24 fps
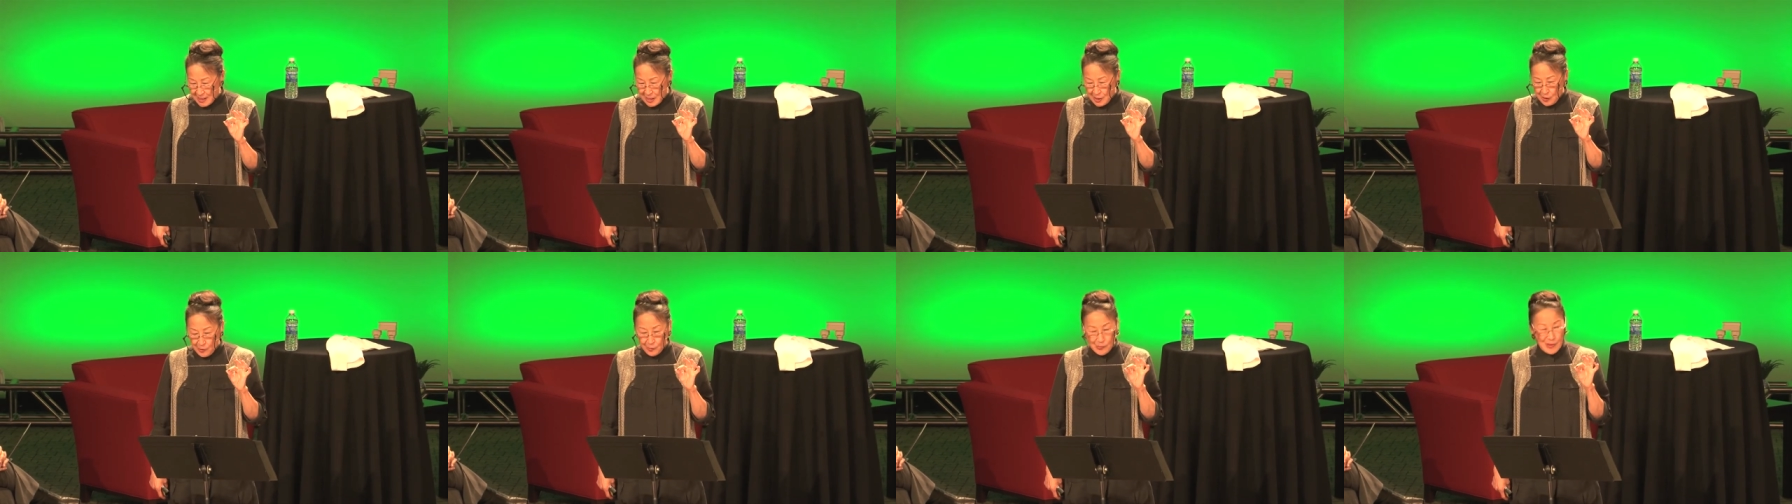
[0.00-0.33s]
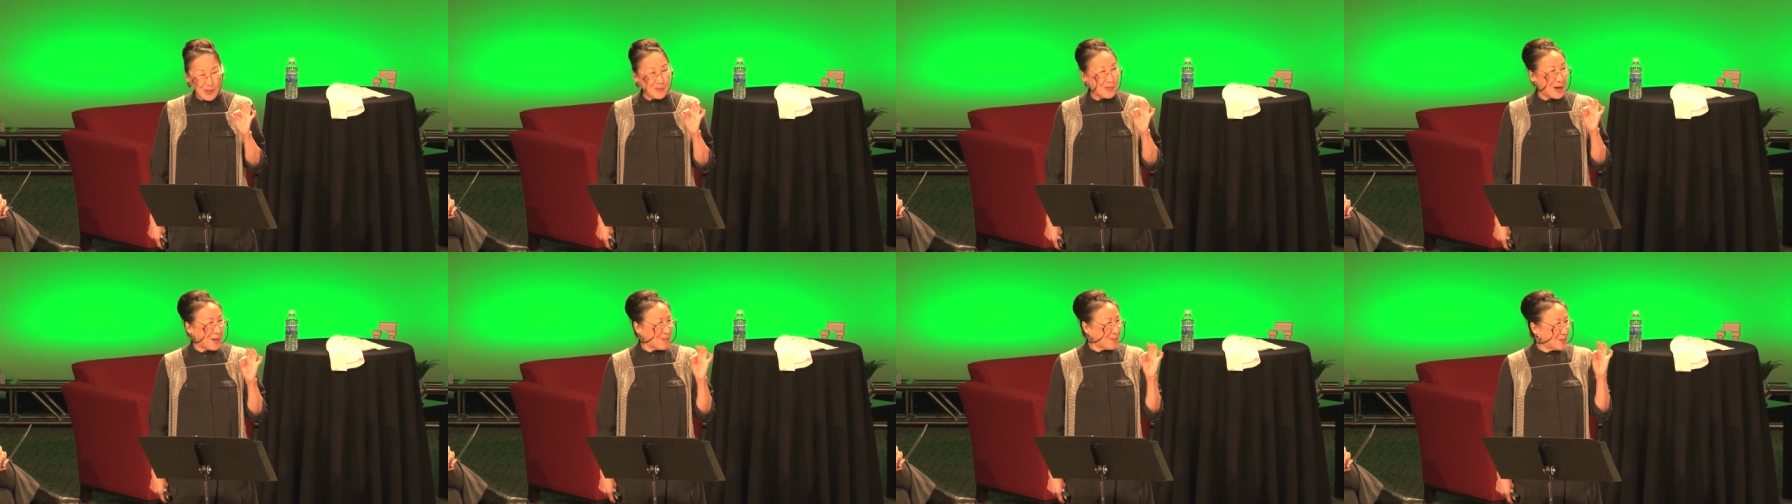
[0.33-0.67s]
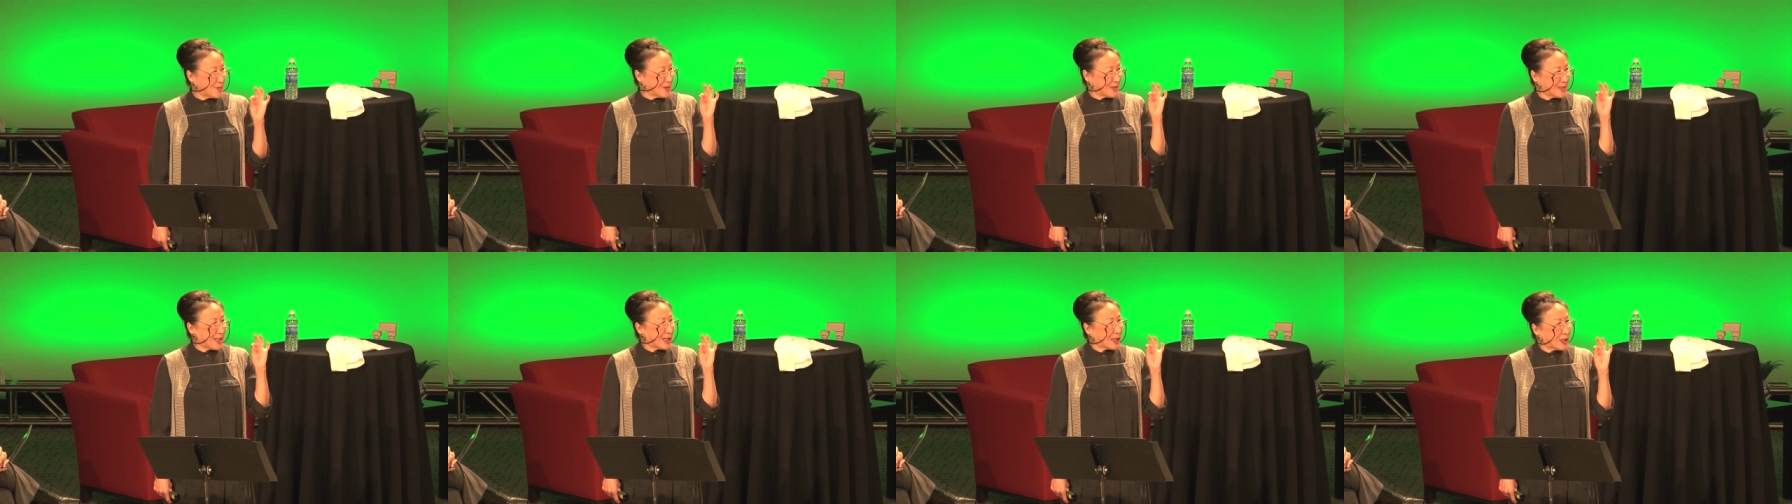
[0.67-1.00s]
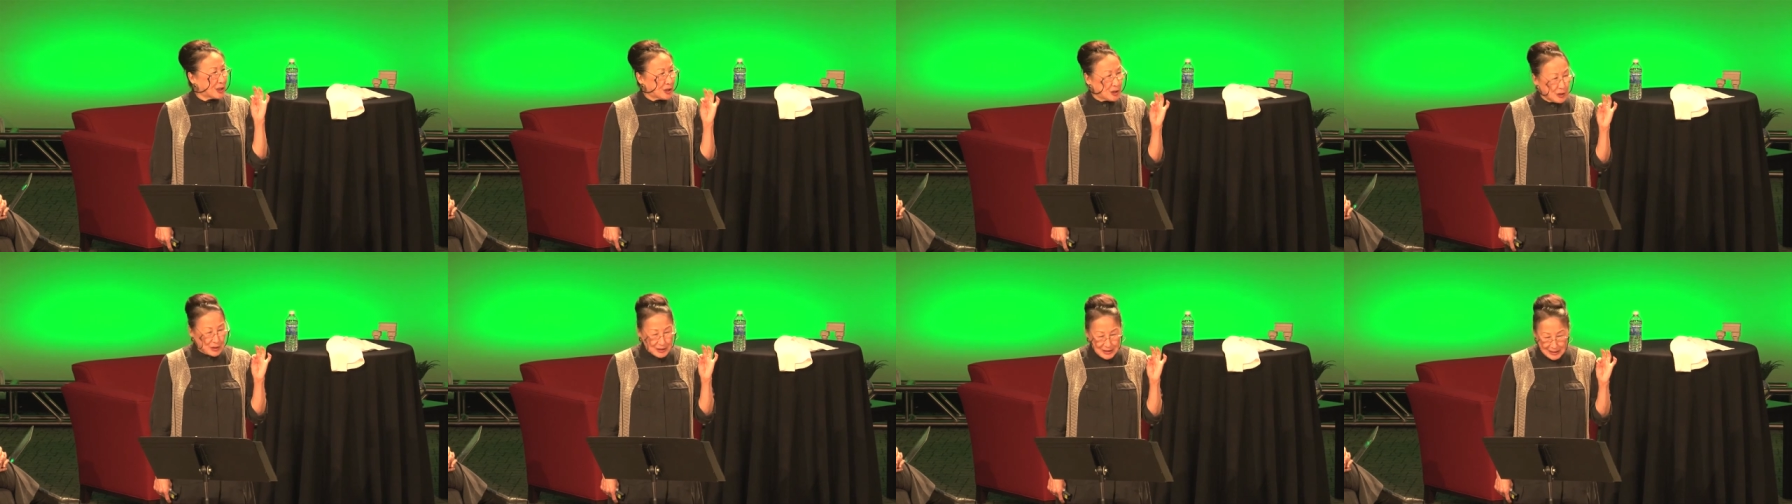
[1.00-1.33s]
remembering that
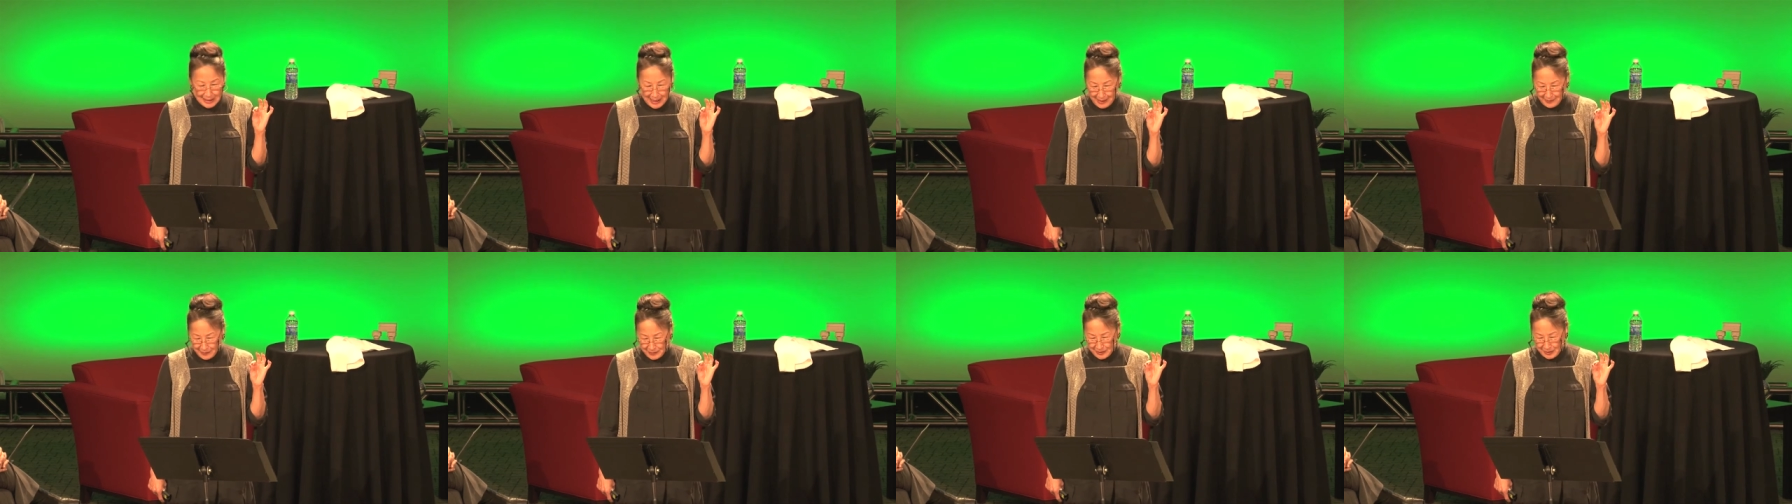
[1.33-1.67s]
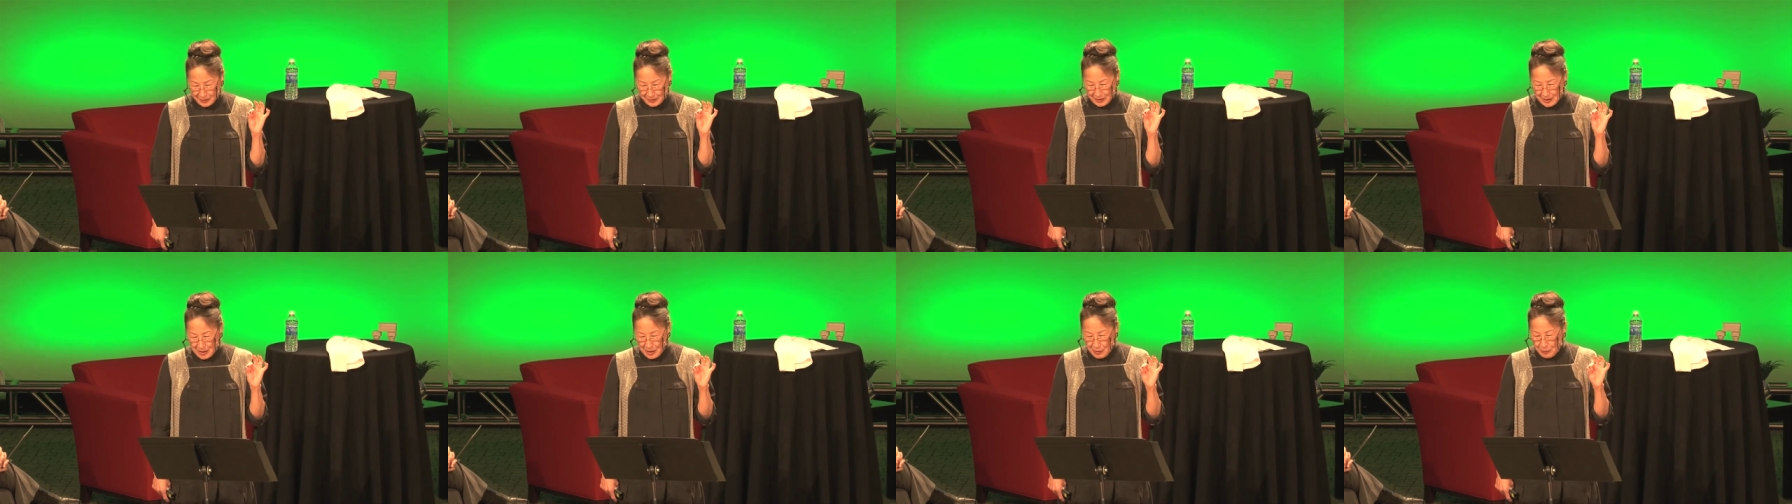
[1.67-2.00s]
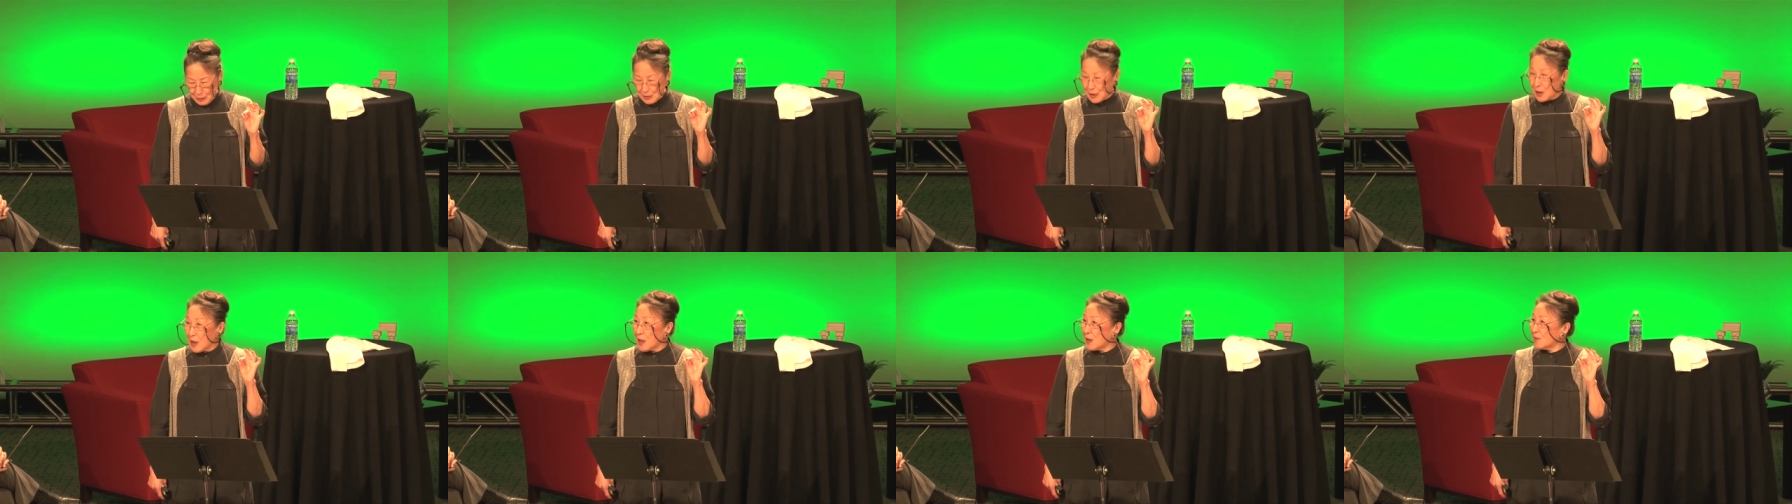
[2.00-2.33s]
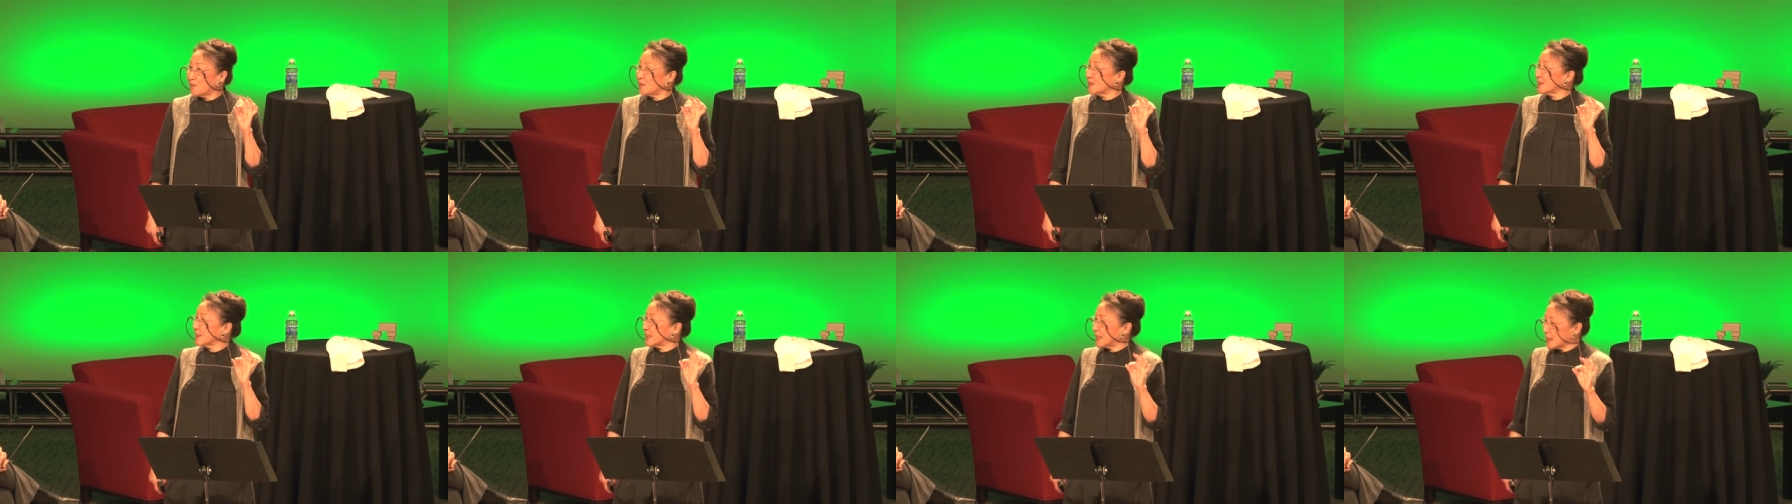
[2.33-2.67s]
good laughter will
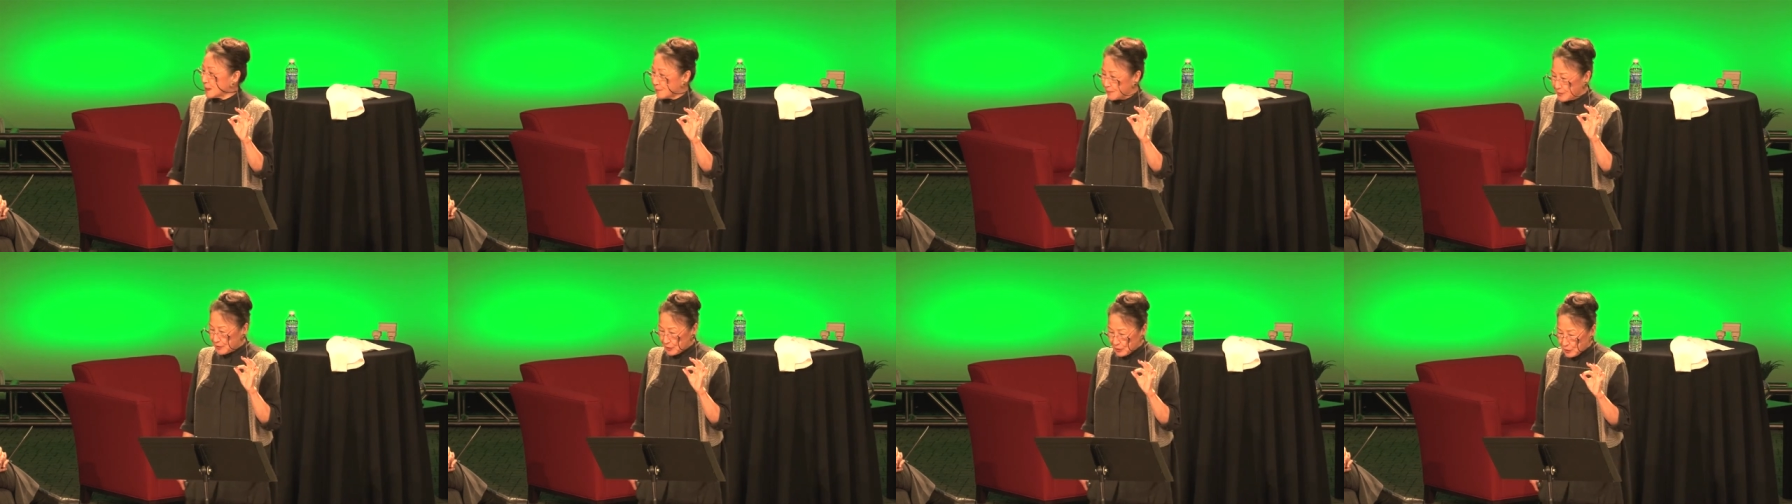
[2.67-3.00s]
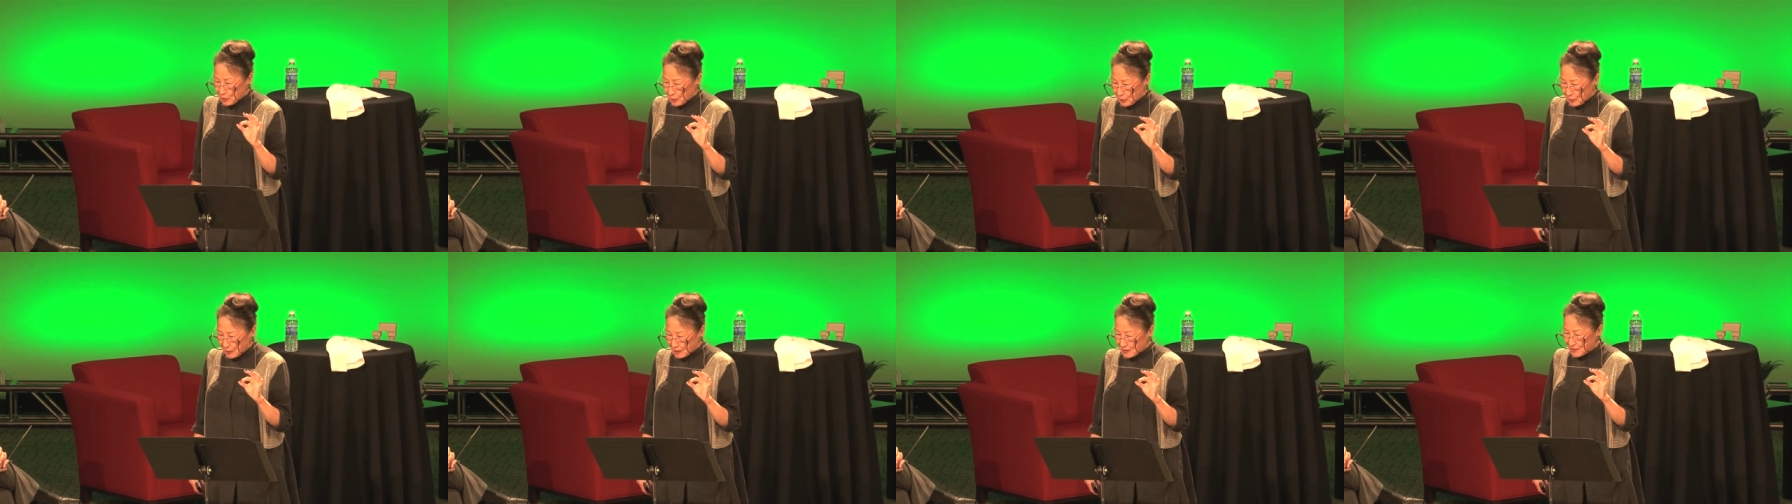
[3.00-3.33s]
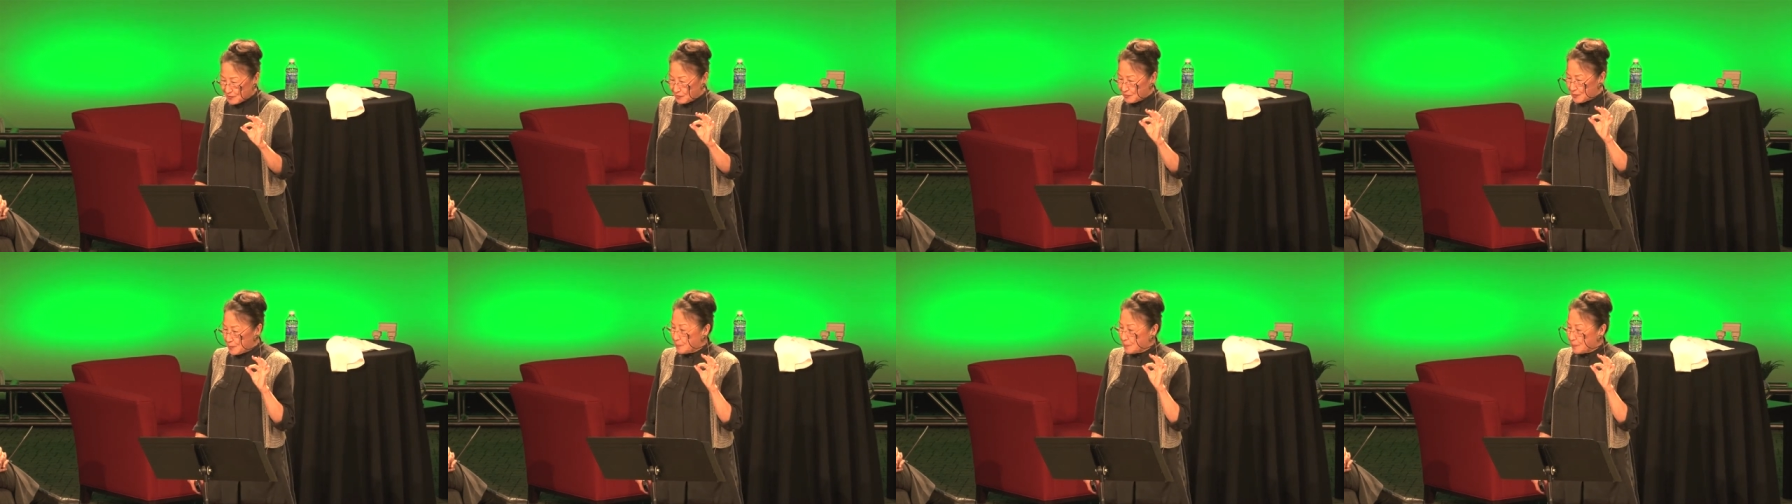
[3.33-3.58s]
often keep the doors from